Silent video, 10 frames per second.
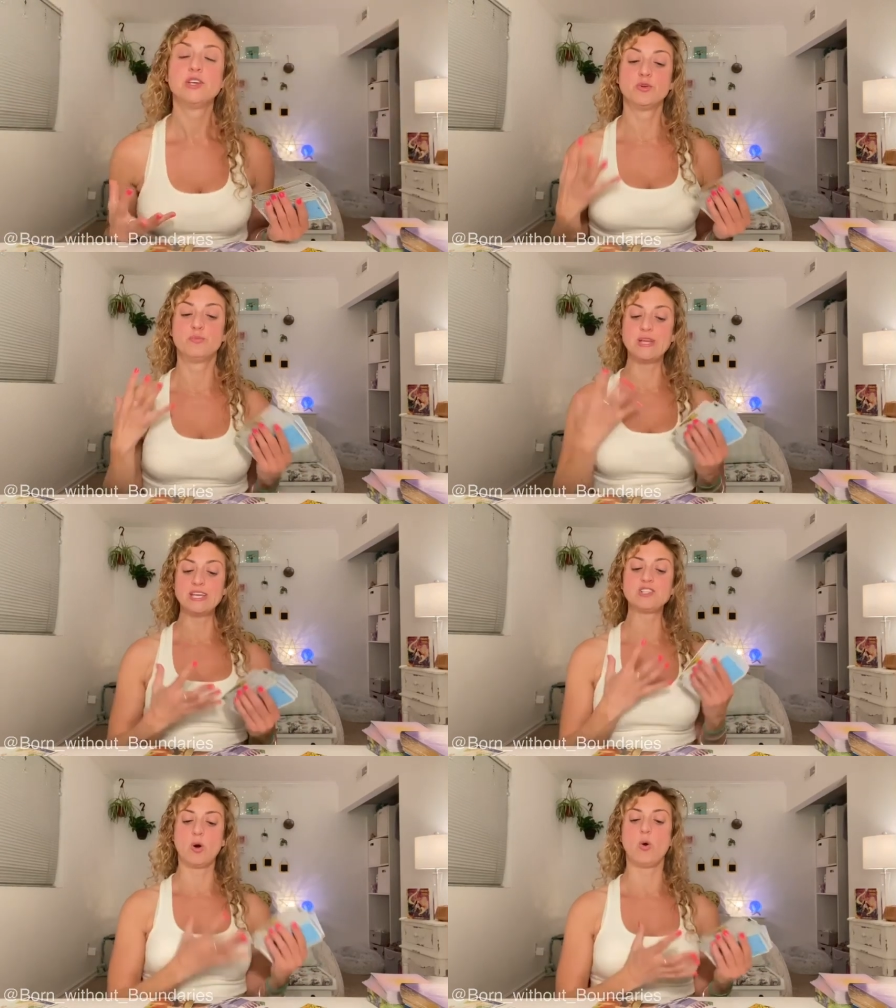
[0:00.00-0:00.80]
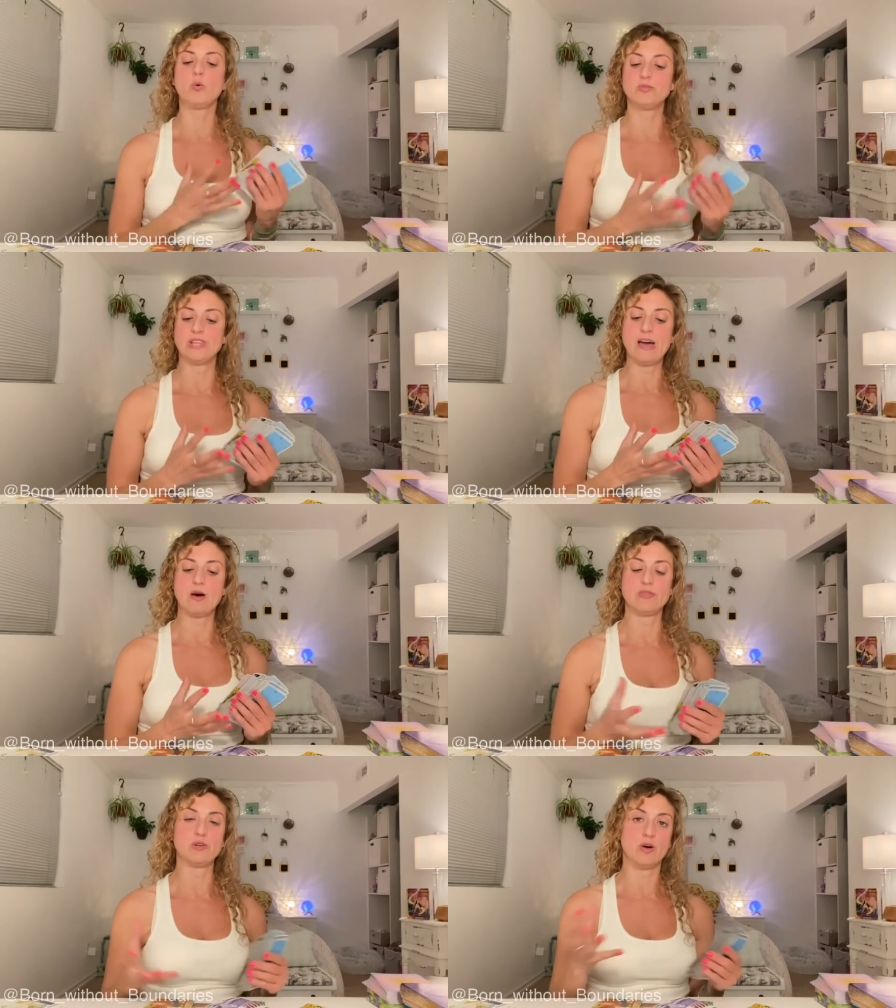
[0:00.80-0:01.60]
You're being told
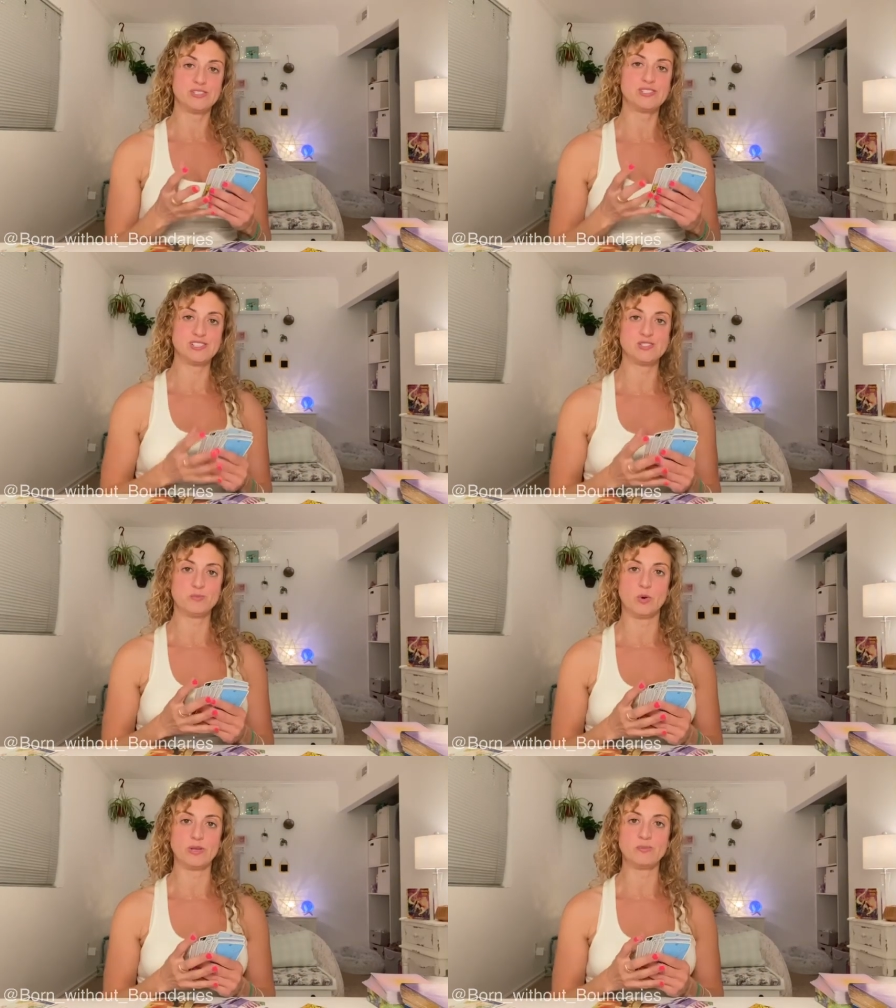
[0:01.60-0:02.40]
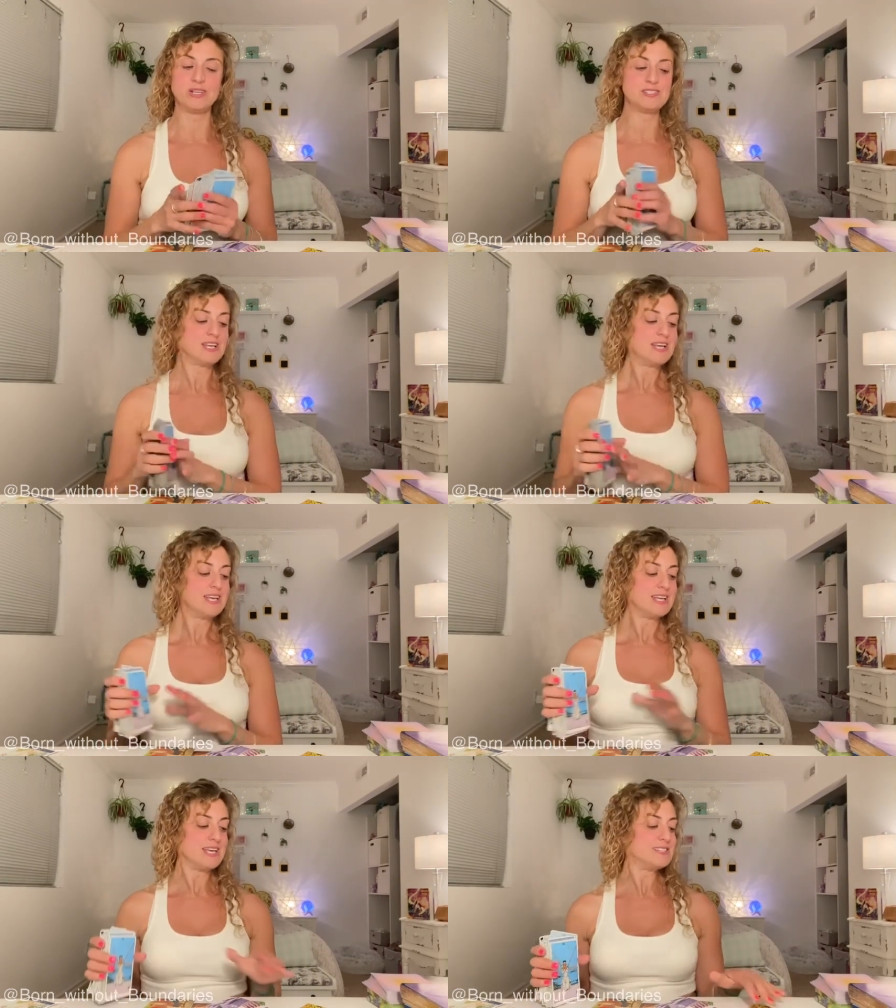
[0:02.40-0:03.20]
now that all this disappointment
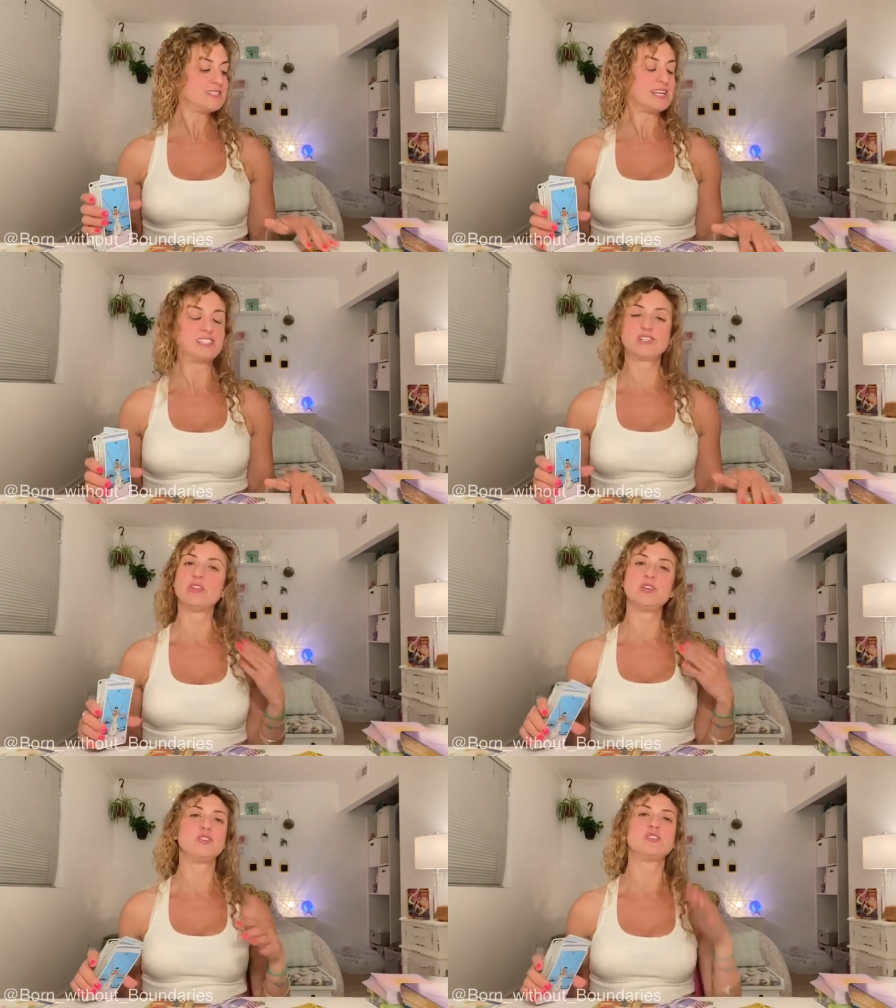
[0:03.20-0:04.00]
is, it's gonna,